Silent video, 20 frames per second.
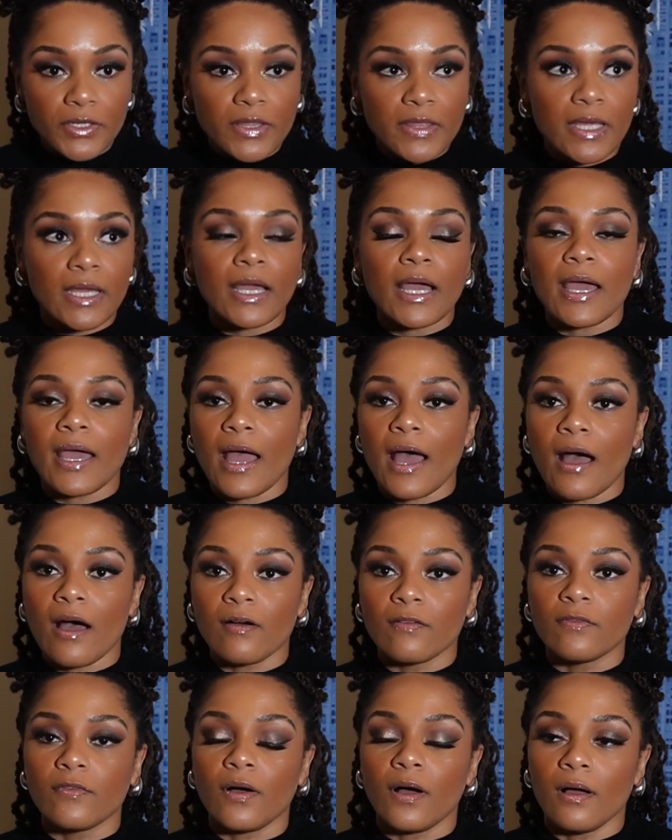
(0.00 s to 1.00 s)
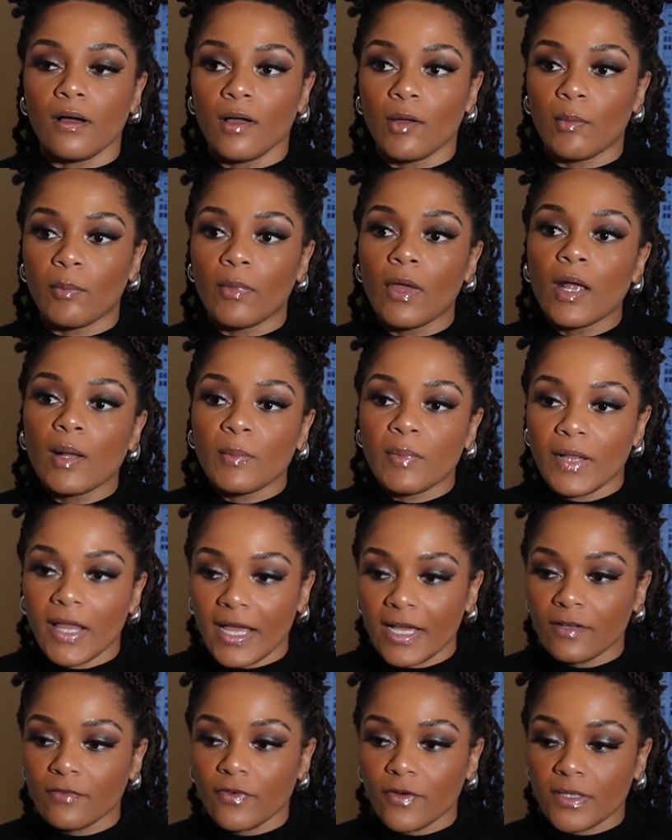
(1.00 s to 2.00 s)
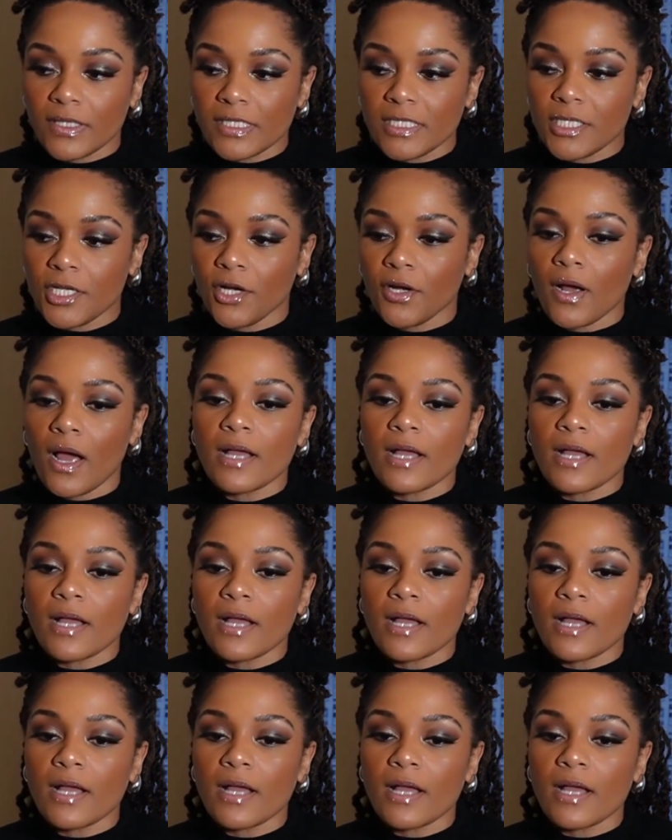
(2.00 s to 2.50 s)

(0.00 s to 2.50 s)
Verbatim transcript: thing I have um, planned for this year.